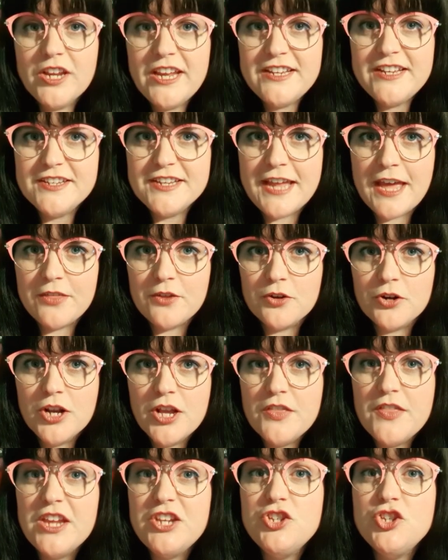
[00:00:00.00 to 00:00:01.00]
Working
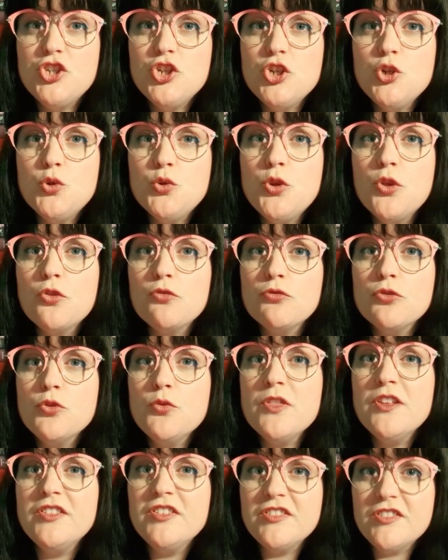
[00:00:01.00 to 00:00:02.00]
together, they chewed
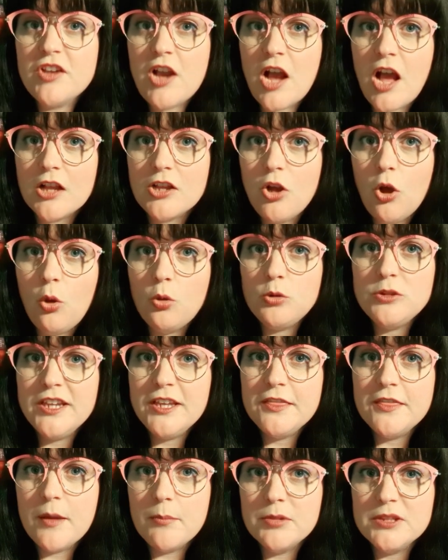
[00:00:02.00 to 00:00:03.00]
through the stalk
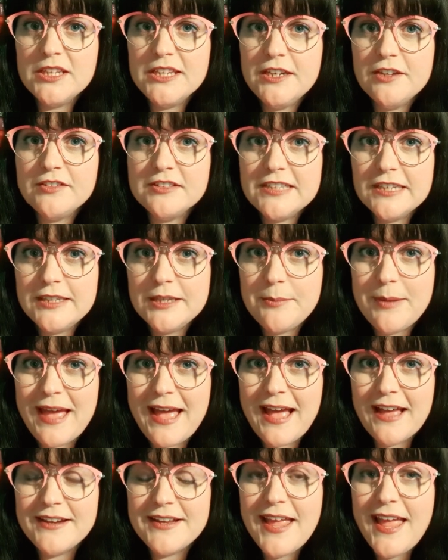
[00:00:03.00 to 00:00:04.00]
holding Thumbelina's
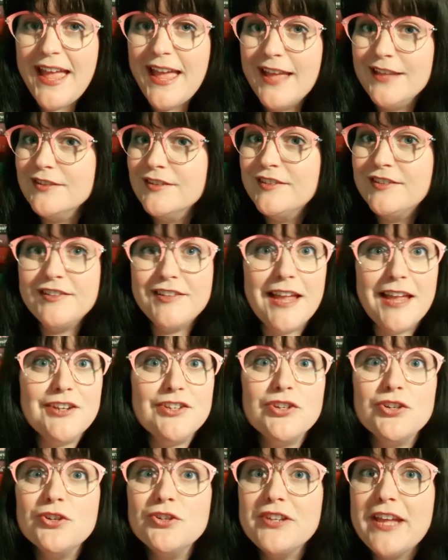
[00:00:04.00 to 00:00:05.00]
lily pad and
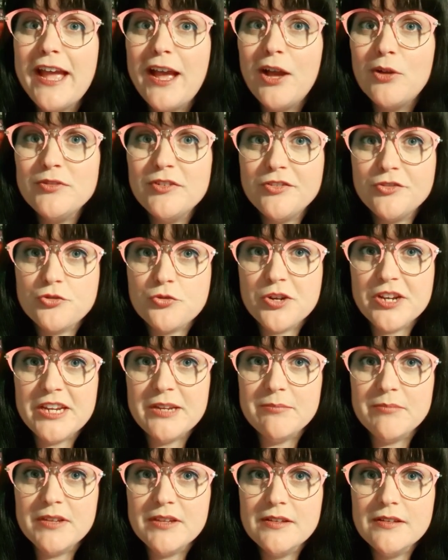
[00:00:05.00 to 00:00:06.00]
sent her
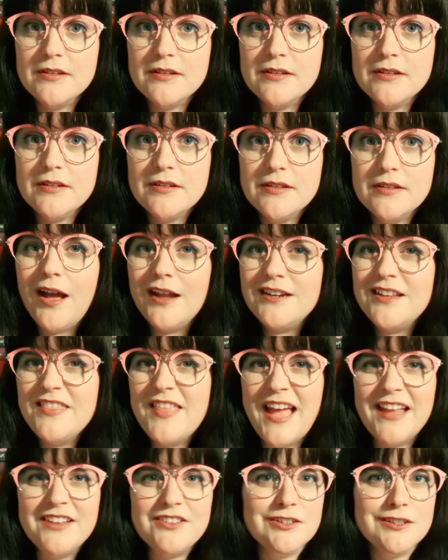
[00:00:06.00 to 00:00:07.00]
downstream.
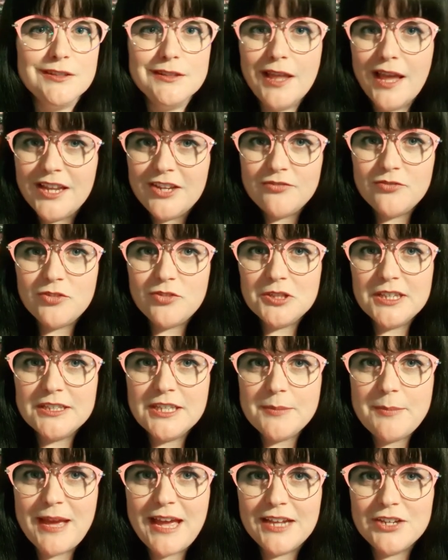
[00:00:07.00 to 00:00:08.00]
On that
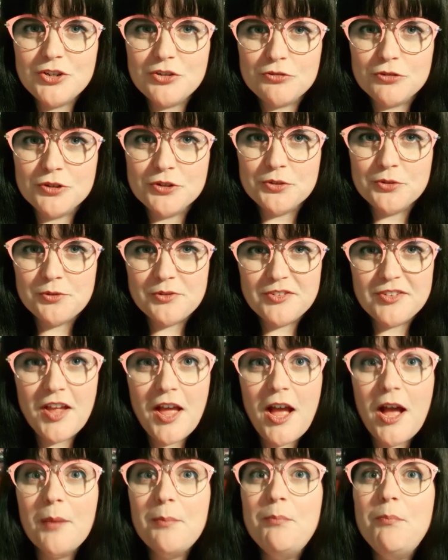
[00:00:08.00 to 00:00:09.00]
delightful lily pad
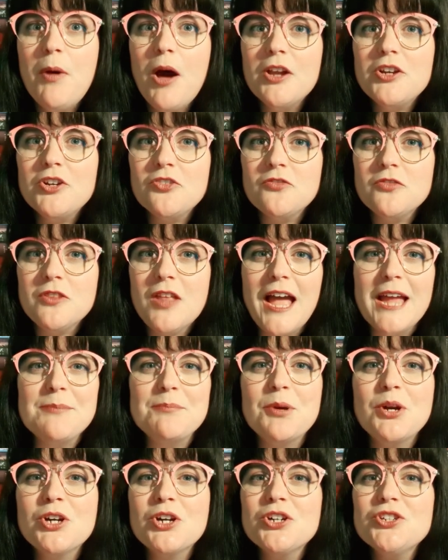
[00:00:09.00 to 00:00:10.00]
cruise, a
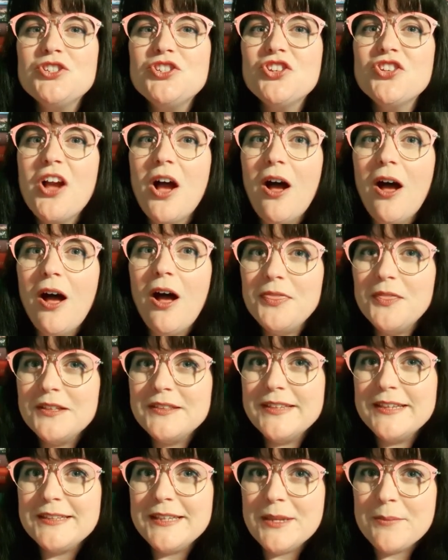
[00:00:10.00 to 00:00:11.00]
butterfly perched
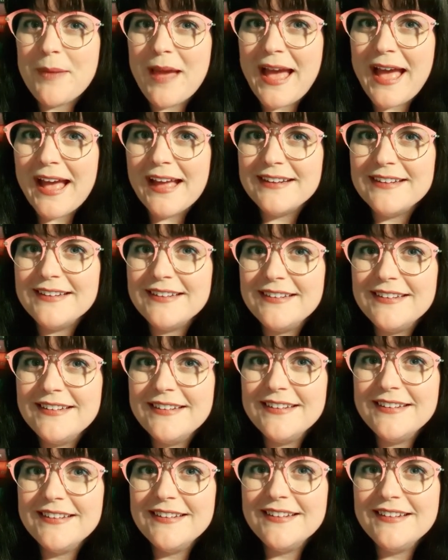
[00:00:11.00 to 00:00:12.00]
on the lily pad.